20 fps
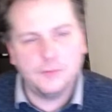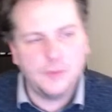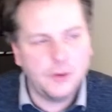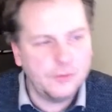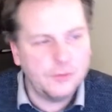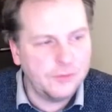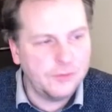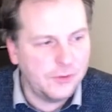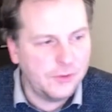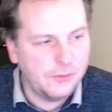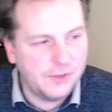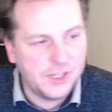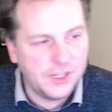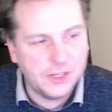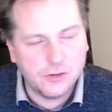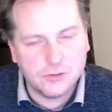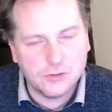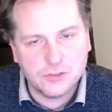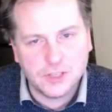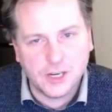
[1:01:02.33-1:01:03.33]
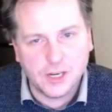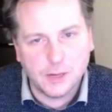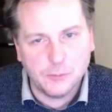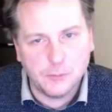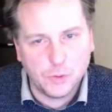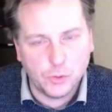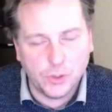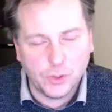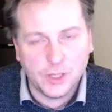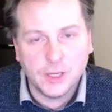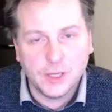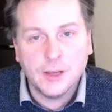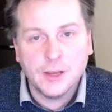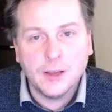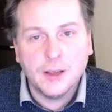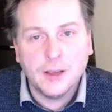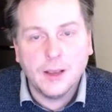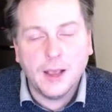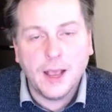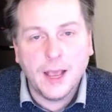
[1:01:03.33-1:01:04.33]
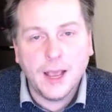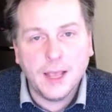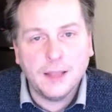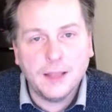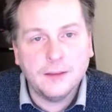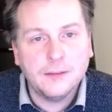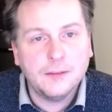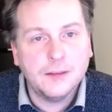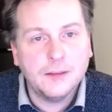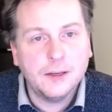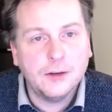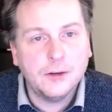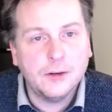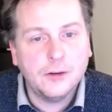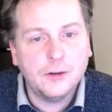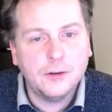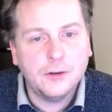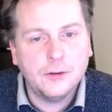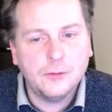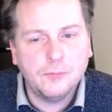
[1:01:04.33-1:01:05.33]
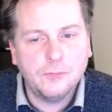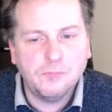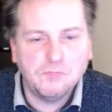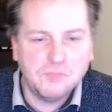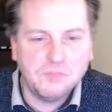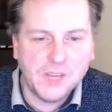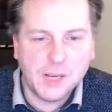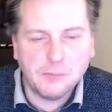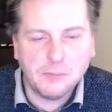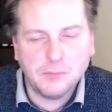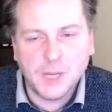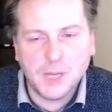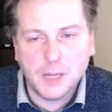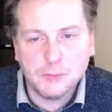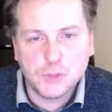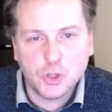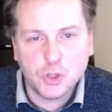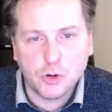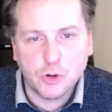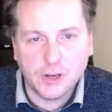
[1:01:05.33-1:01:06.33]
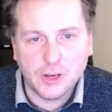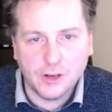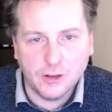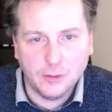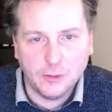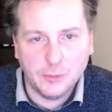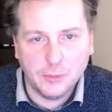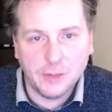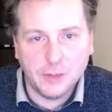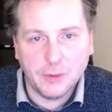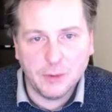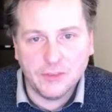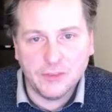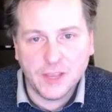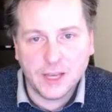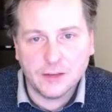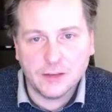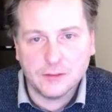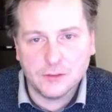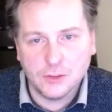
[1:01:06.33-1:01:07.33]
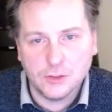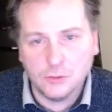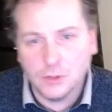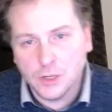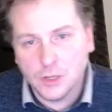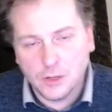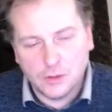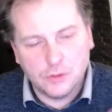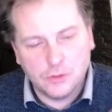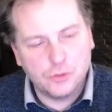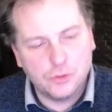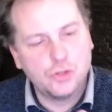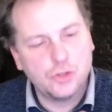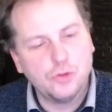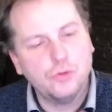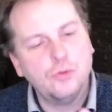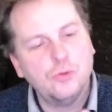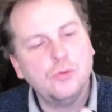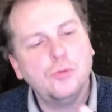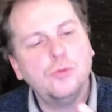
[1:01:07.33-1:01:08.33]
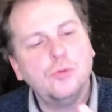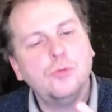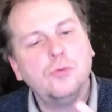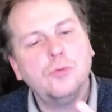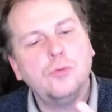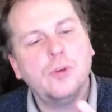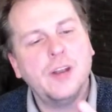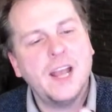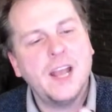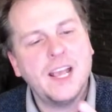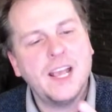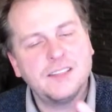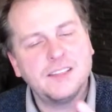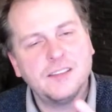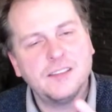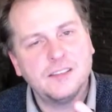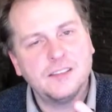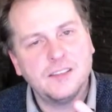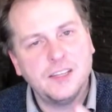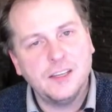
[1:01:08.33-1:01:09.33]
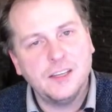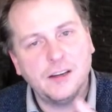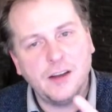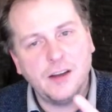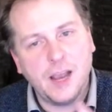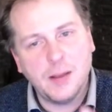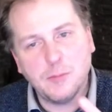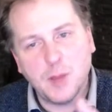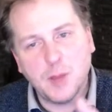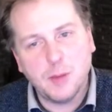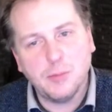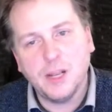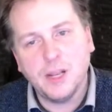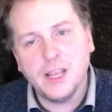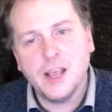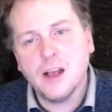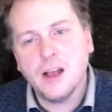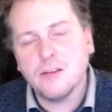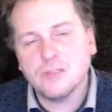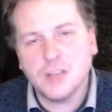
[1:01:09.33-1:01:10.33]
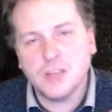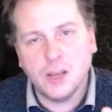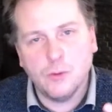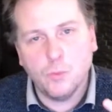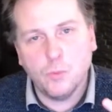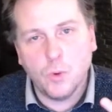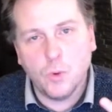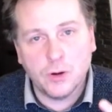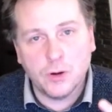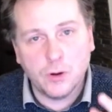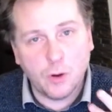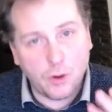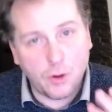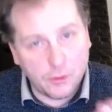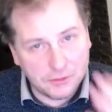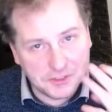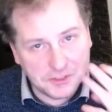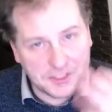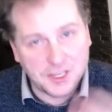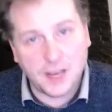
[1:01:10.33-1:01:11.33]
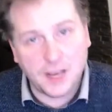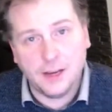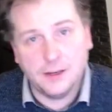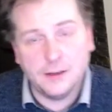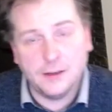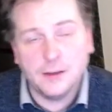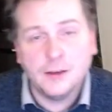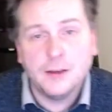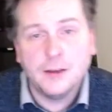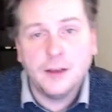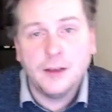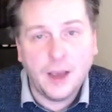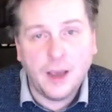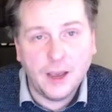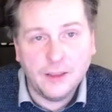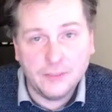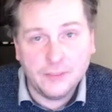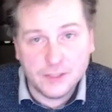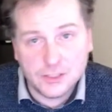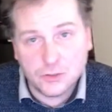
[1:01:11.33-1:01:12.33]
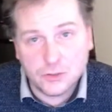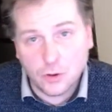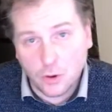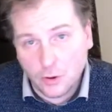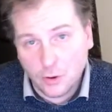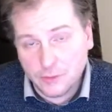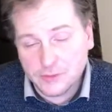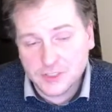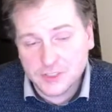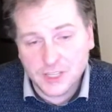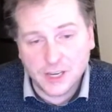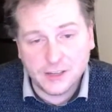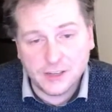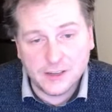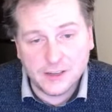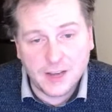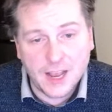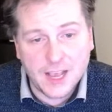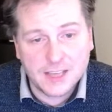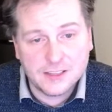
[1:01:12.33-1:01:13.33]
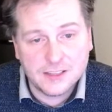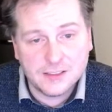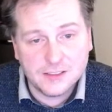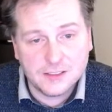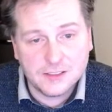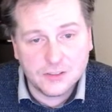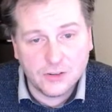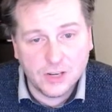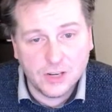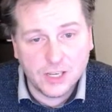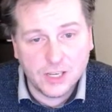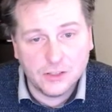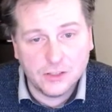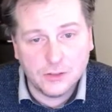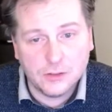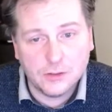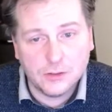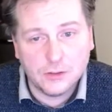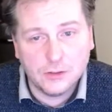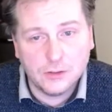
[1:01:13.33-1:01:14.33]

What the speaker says: of the videos that I'm doing, and yeah, I'm talking a little bit about that. So 2 NASs here at my PlayHouse and 1 offsite, and this offsite NAS is connected